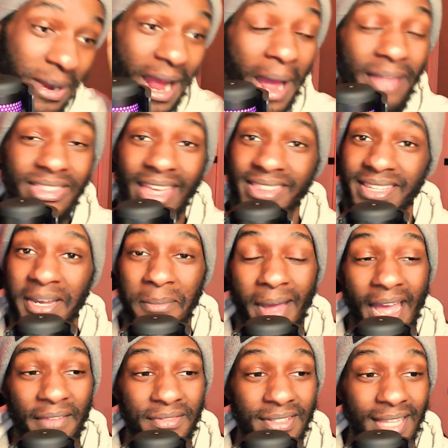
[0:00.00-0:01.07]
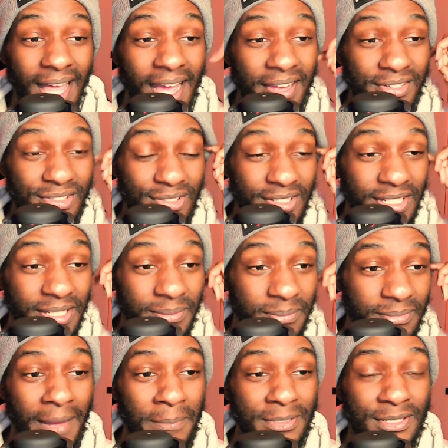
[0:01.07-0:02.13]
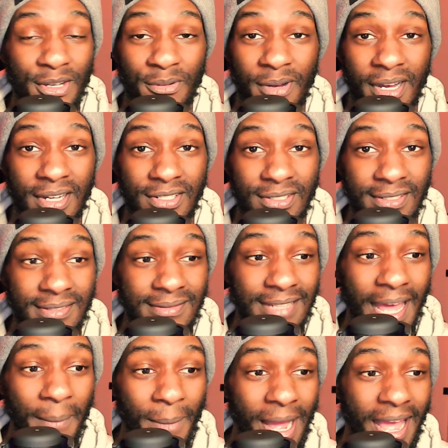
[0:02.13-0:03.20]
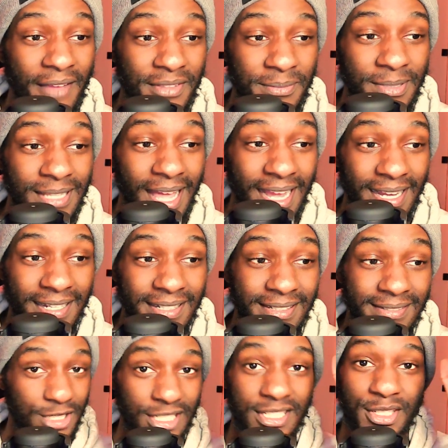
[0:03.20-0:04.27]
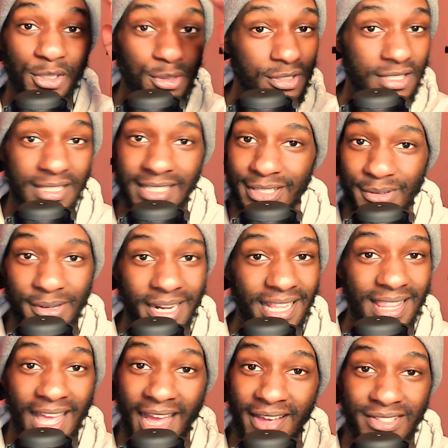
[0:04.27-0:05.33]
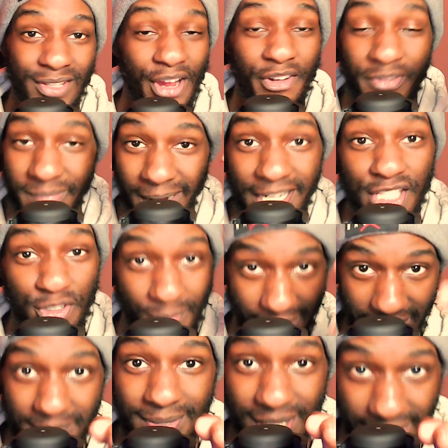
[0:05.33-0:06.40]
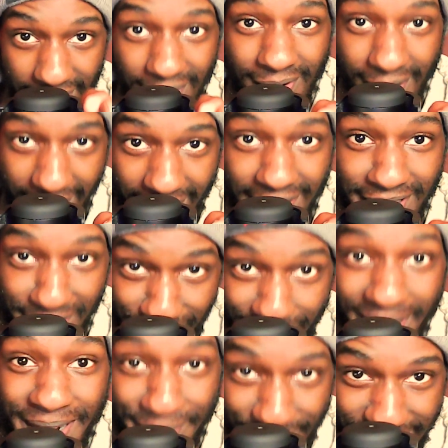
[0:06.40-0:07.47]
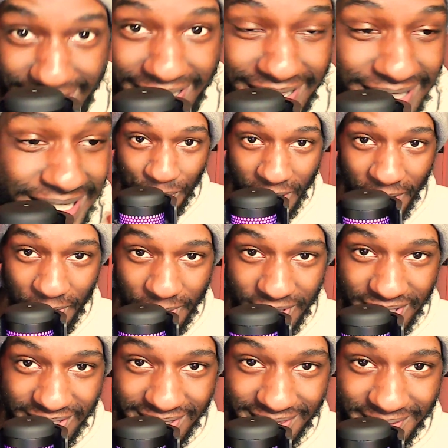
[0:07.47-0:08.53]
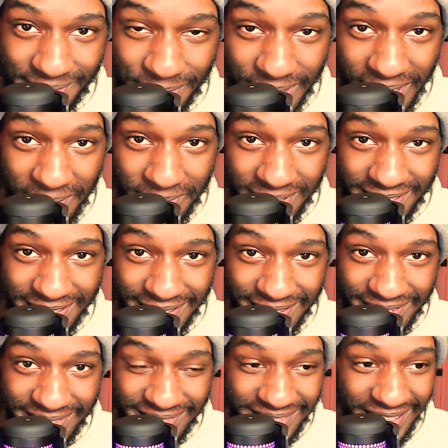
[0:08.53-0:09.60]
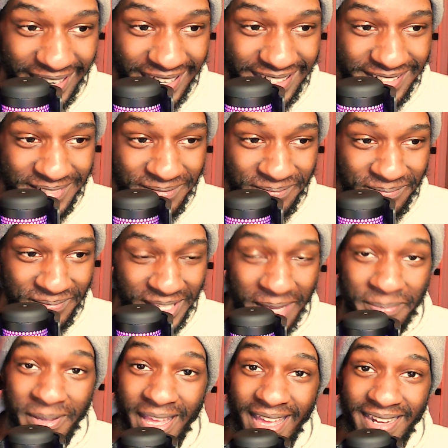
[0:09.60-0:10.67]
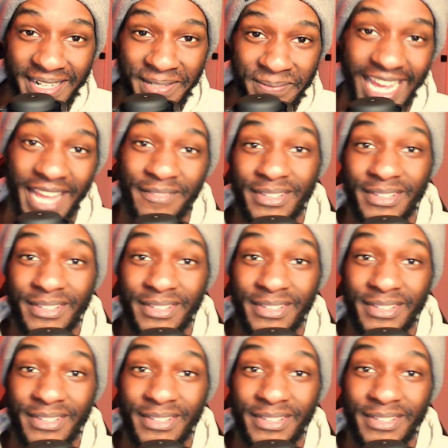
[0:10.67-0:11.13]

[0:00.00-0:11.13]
Bro, I, I think I might have to live stream episode 100. That might have to be like uh, exclusively doing that live. So everybody, you better be there, all right? You better be there. Breadwinners, we up this year, all right? Keep your head up.